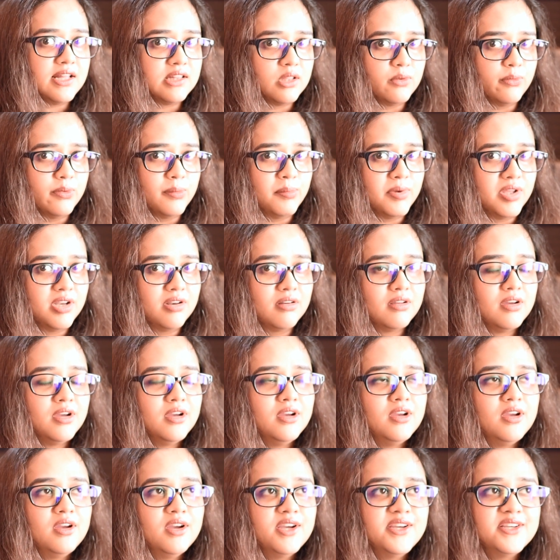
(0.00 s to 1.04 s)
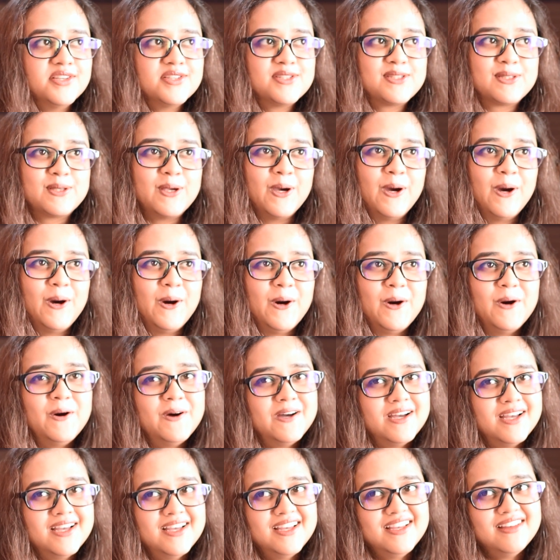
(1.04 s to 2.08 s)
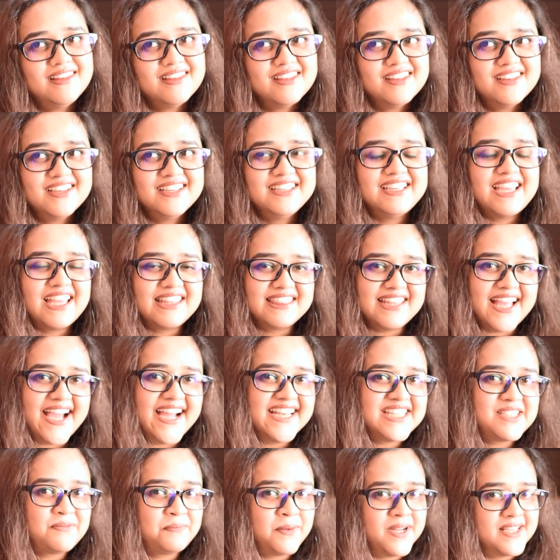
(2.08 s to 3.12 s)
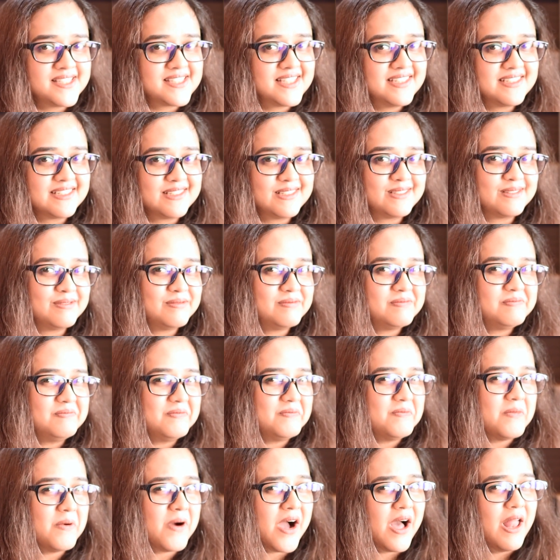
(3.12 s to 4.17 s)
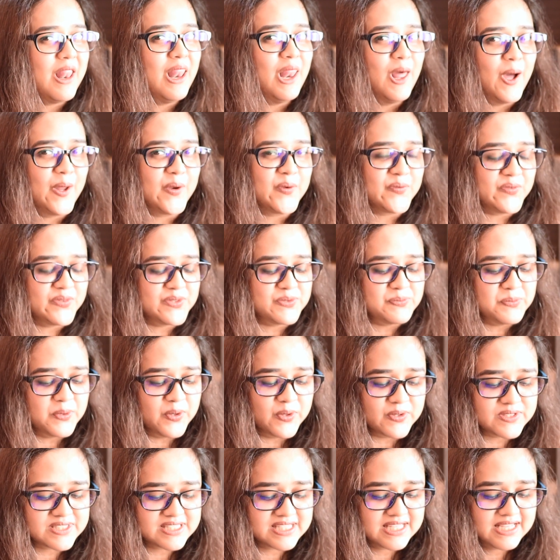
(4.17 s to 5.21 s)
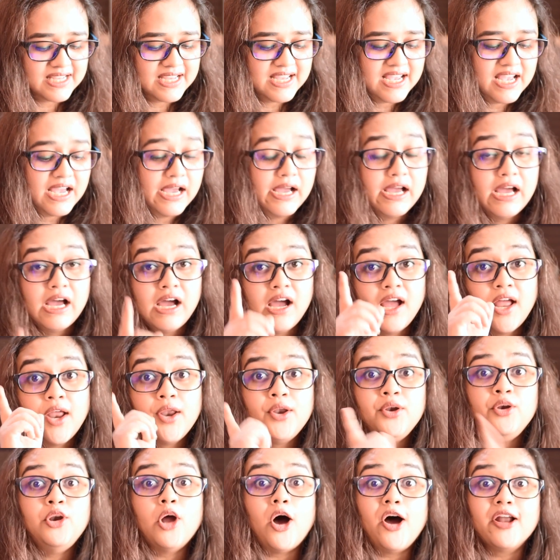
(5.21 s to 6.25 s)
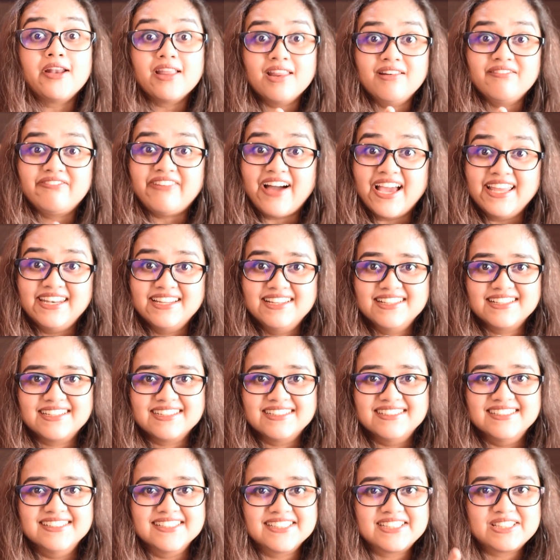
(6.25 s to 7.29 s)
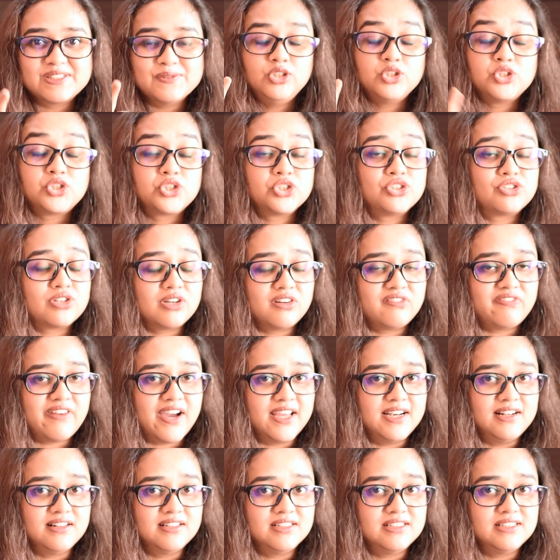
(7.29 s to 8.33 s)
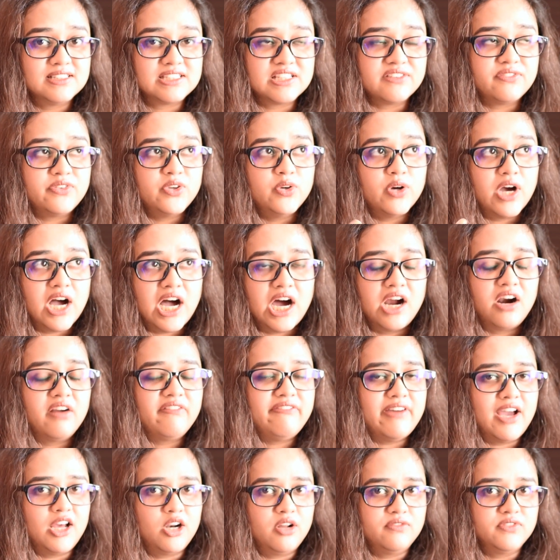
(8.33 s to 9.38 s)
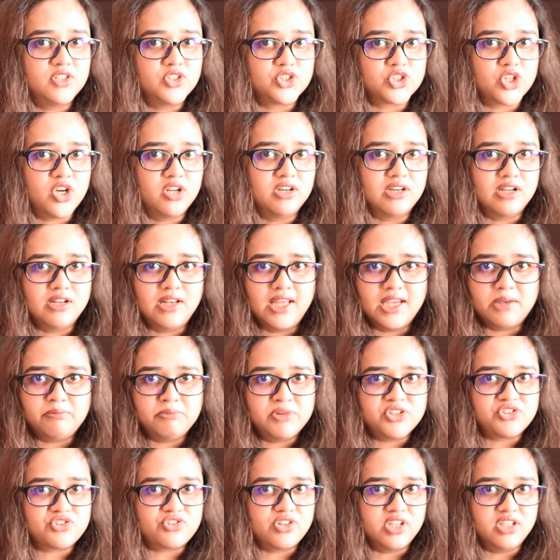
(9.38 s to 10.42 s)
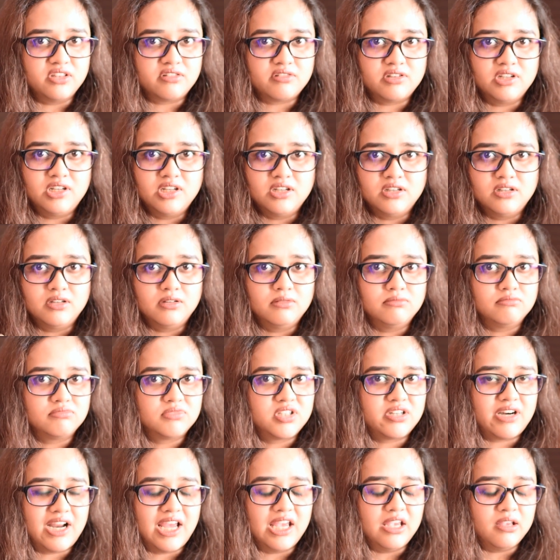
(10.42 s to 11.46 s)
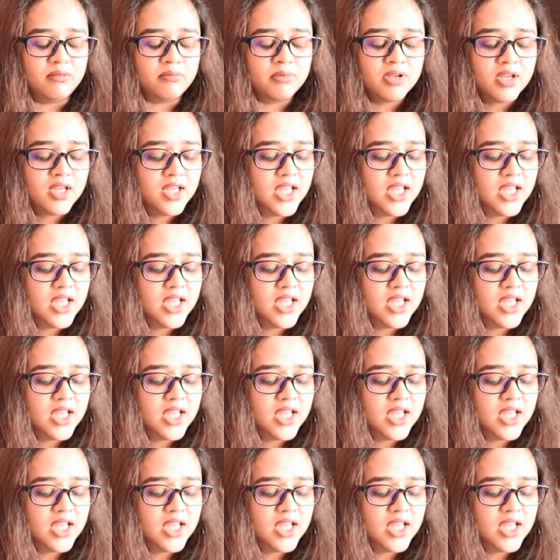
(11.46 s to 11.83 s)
other women. So, yeah, that's present in a lot of his books. Not in Final Girls. You should read Final Girls if you are a fan of the genre, like mystery, thriller, crime.